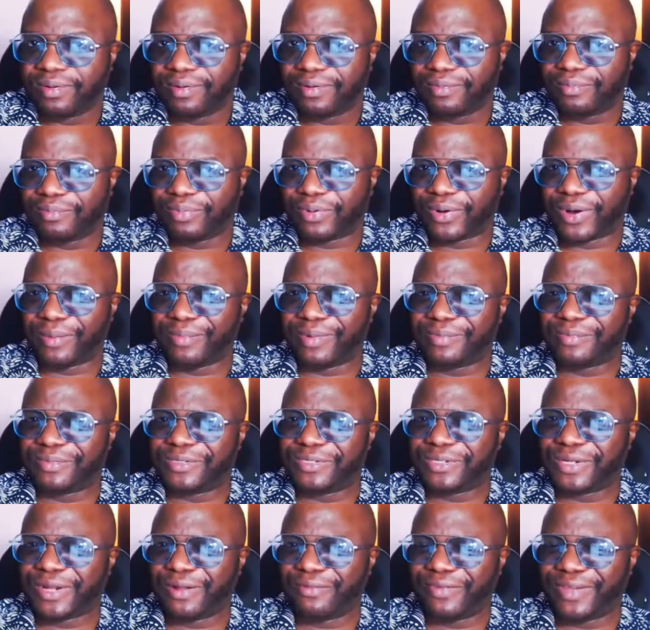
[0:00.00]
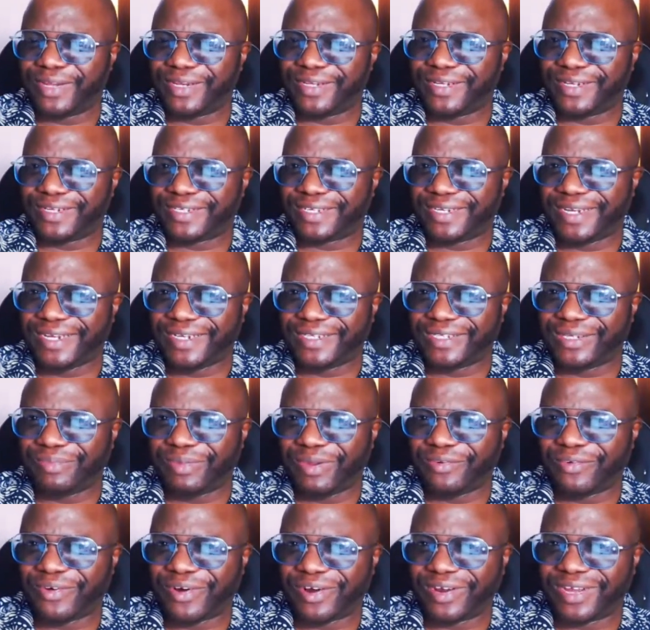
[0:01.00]
Problem solving doesn't need to
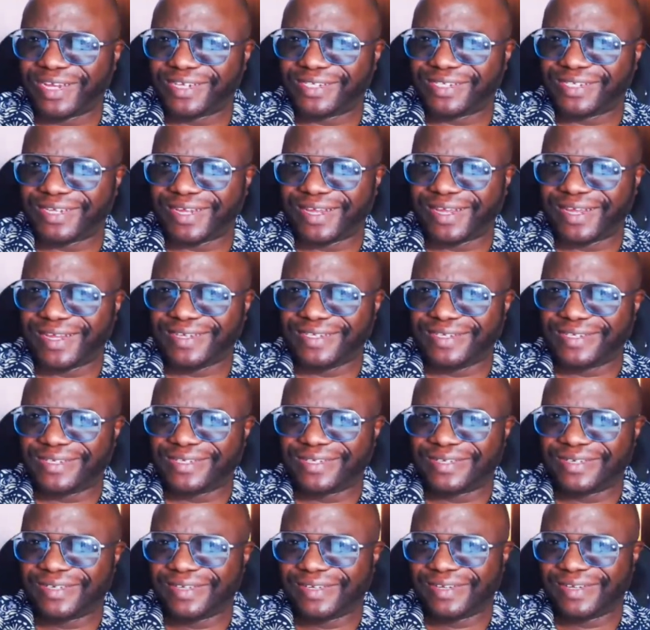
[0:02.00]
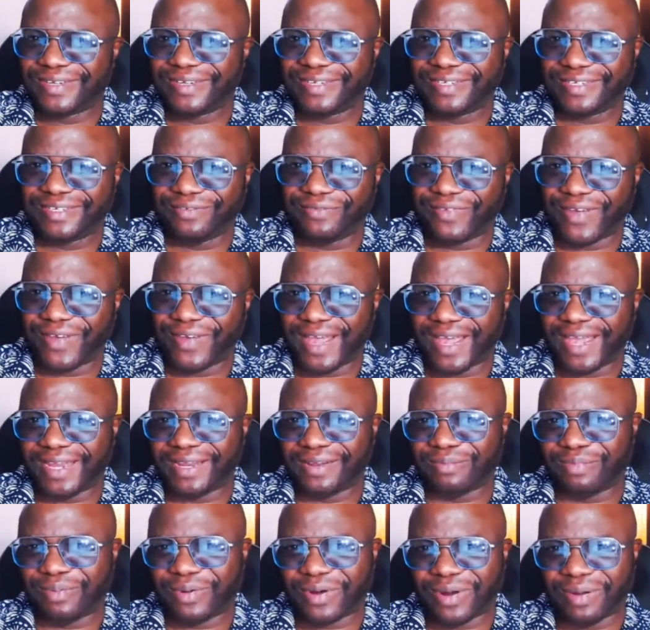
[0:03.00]
be rocket science. Define
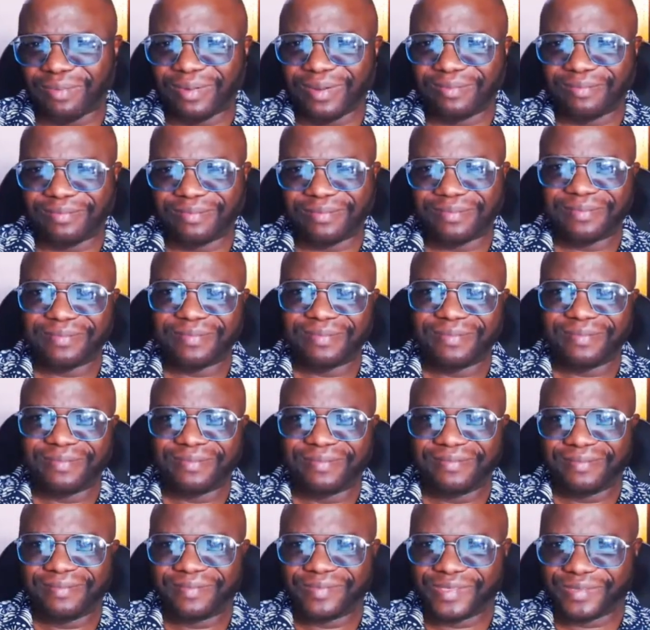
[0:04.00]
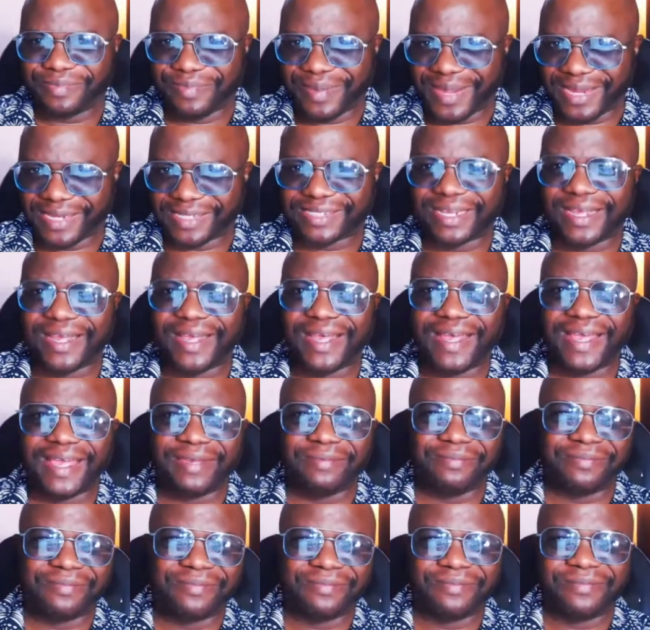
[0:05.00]
the problem, spend time,
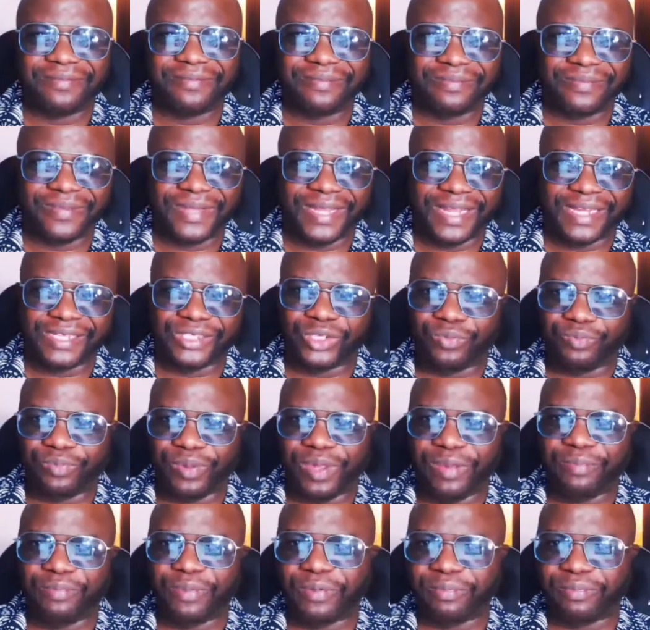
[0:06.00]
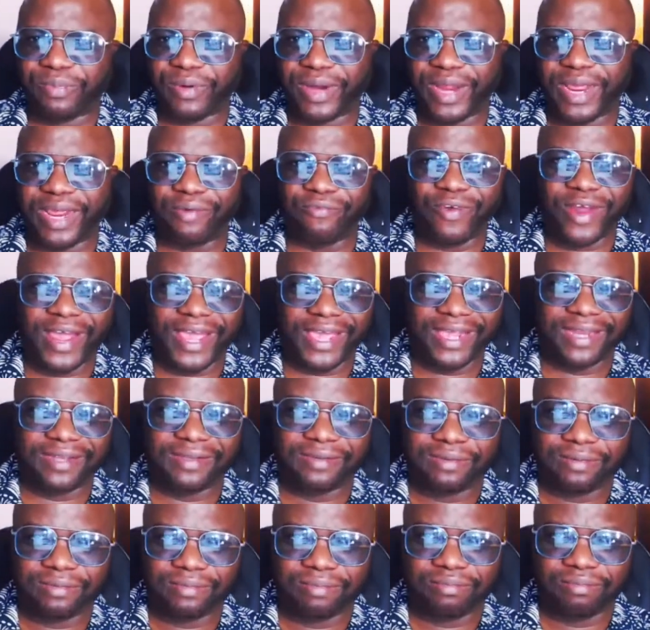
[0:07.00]
let your people brain write.
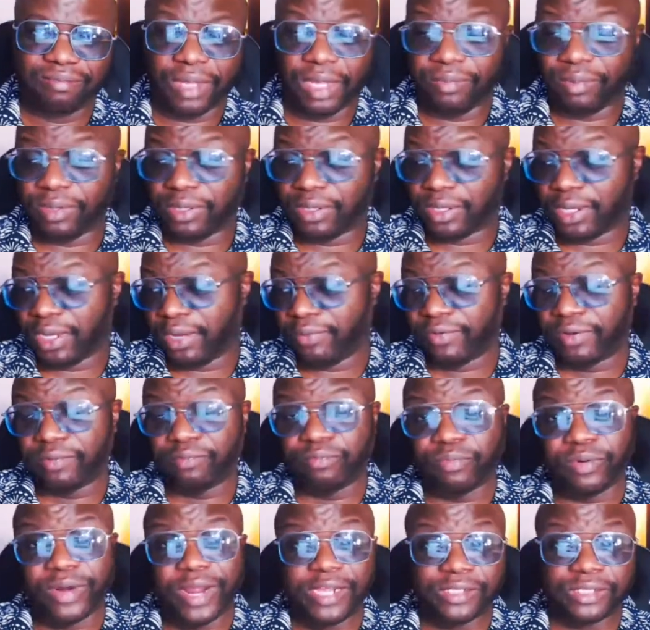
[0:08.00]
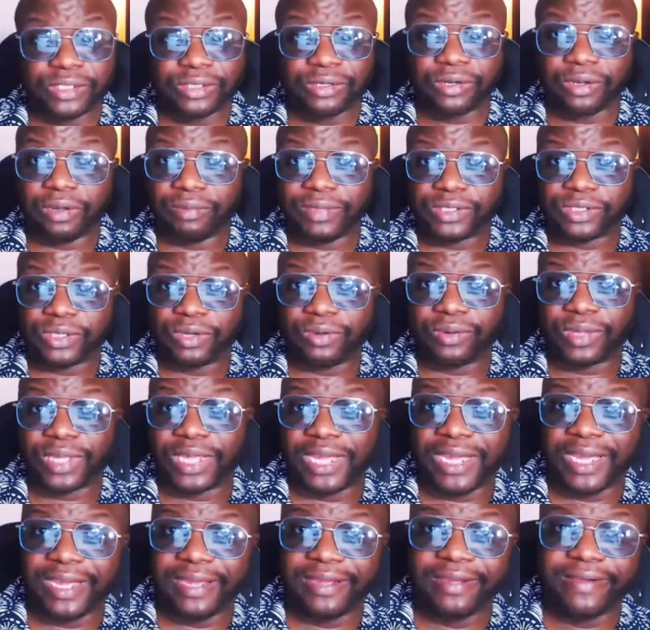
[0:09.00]
Maybe they even brainstorm. It's
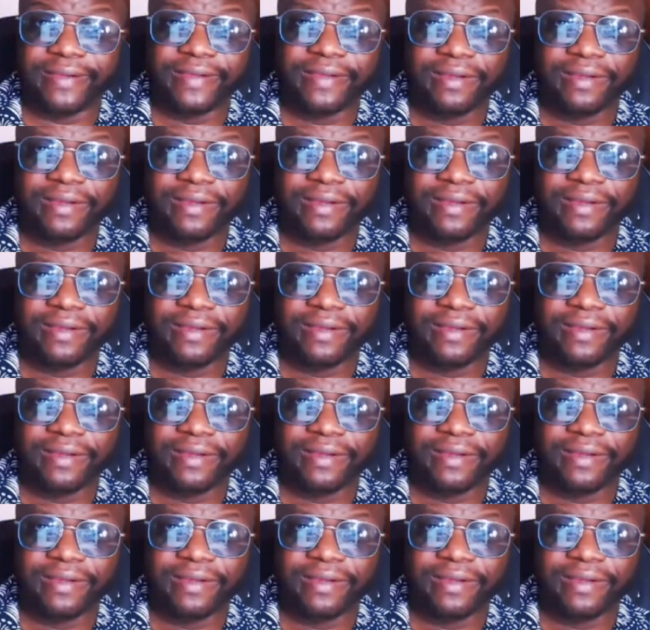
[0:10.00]
okay.